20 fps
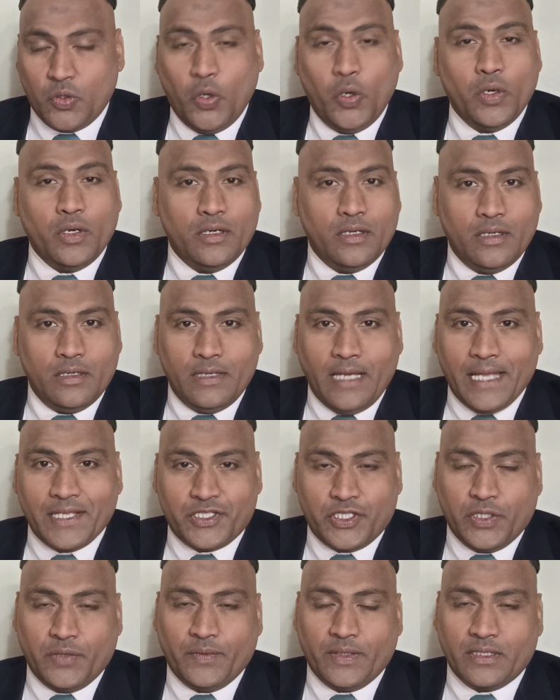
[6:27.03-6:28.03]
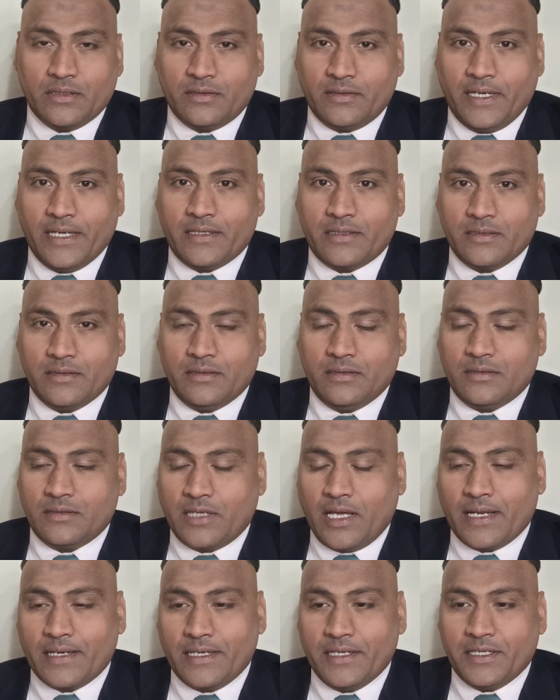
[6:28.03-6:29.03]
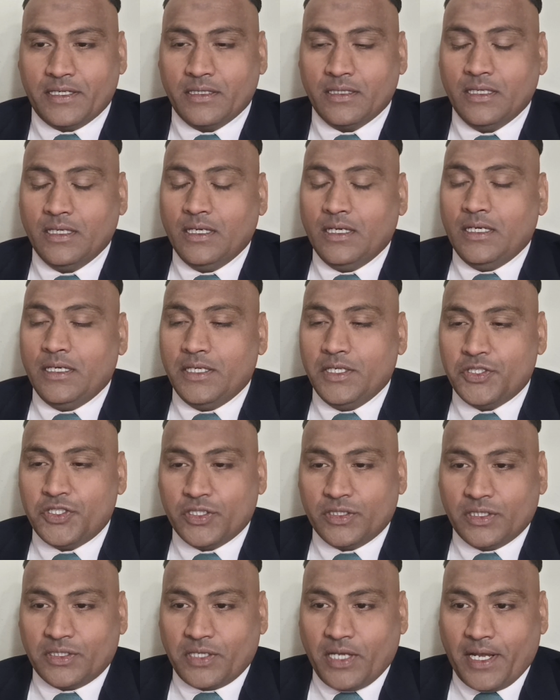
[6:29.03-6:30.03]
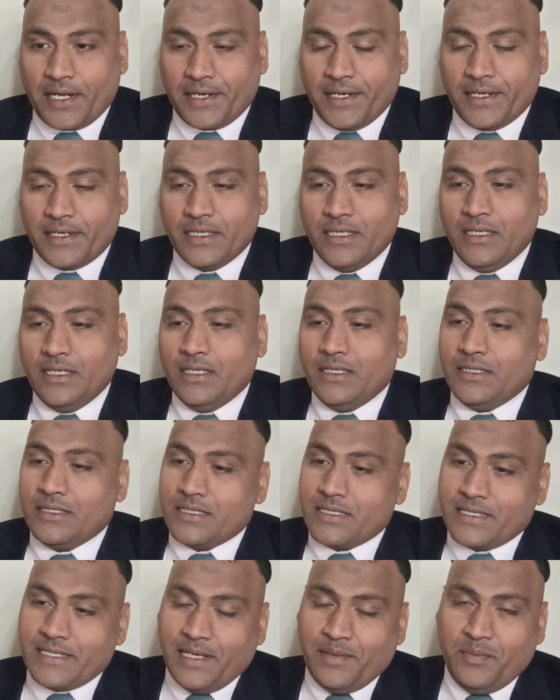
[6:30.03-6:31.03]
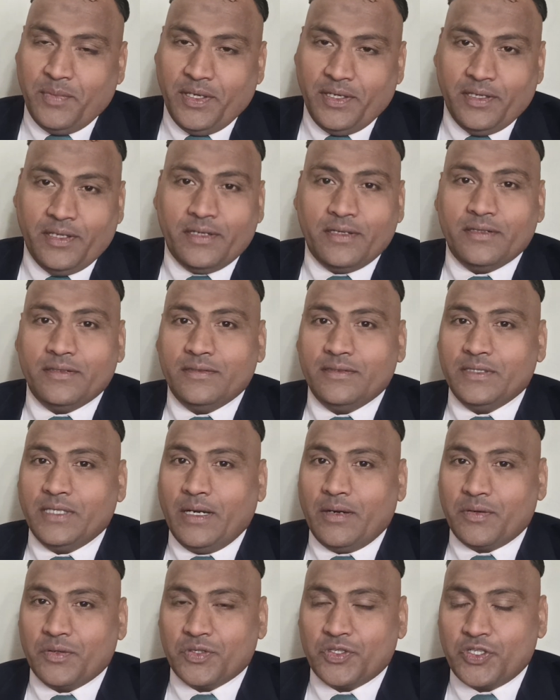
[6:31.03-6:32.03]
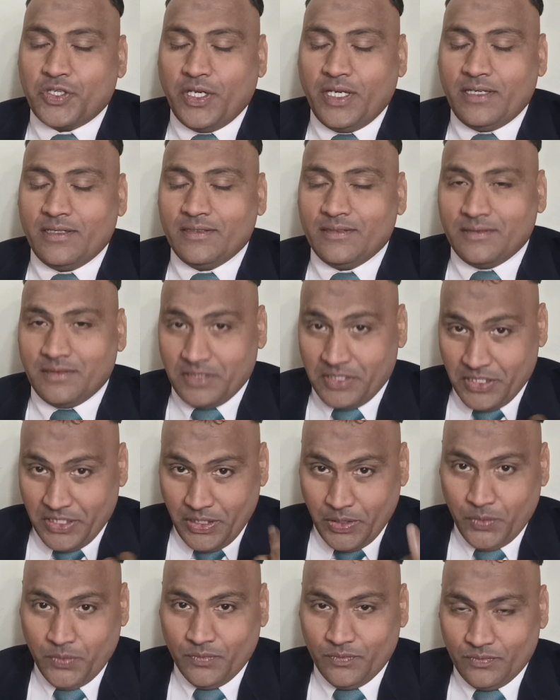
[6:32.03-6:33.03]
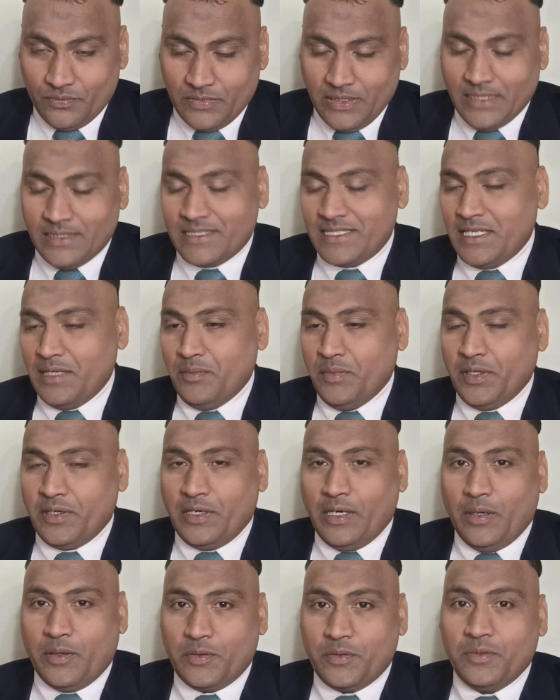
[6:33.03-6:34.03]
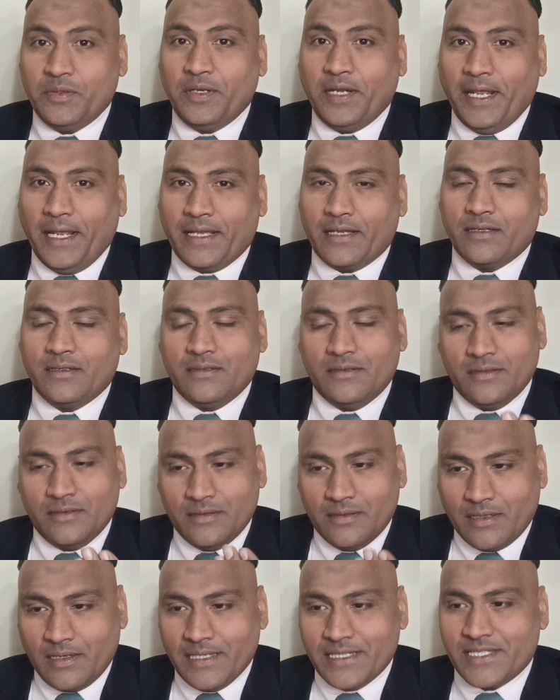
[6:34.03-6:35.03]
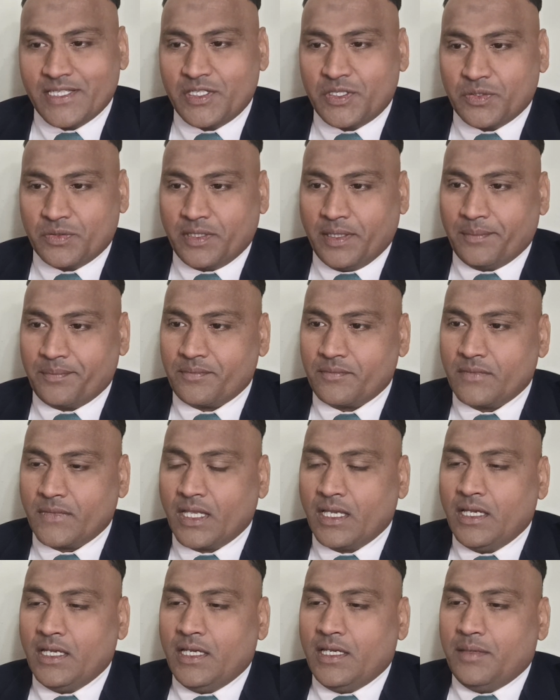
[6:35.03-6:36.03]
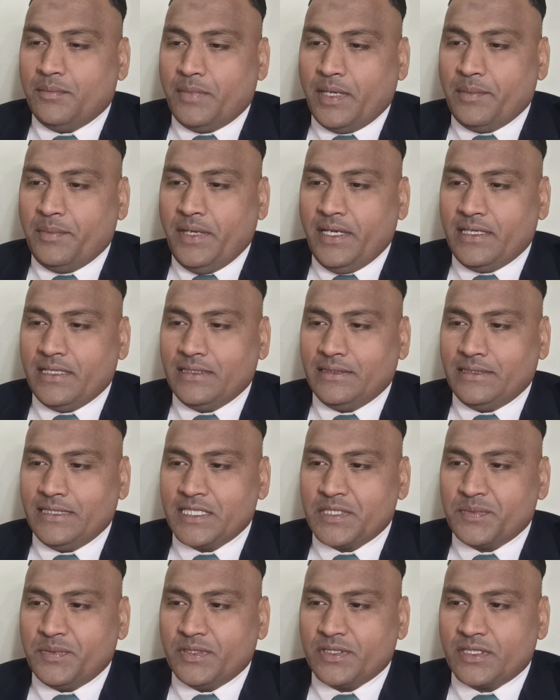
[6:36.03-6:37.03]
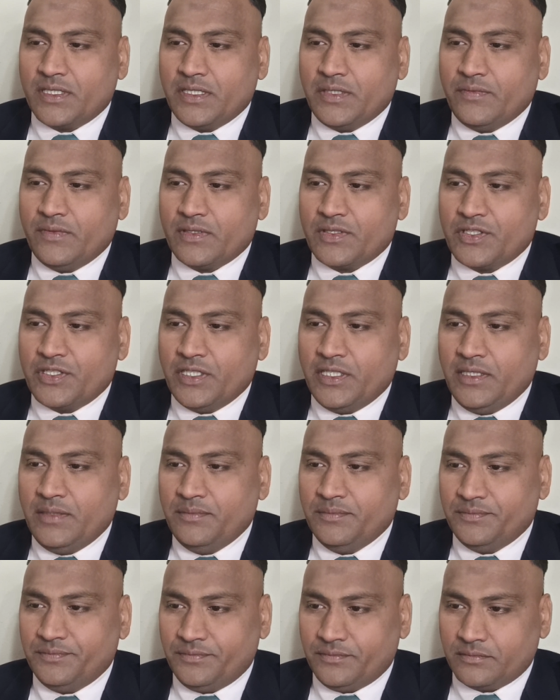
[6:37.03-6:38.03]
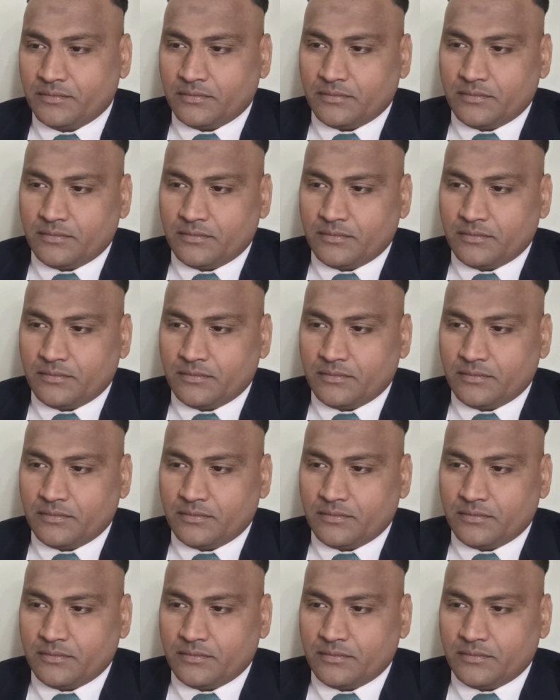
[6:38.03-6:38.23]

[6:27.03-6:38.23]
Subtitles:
goal achieving, right? Target, reaching the target. Same manner you have to share, give, and same manner you have to take, listen to them. By making things personal, your team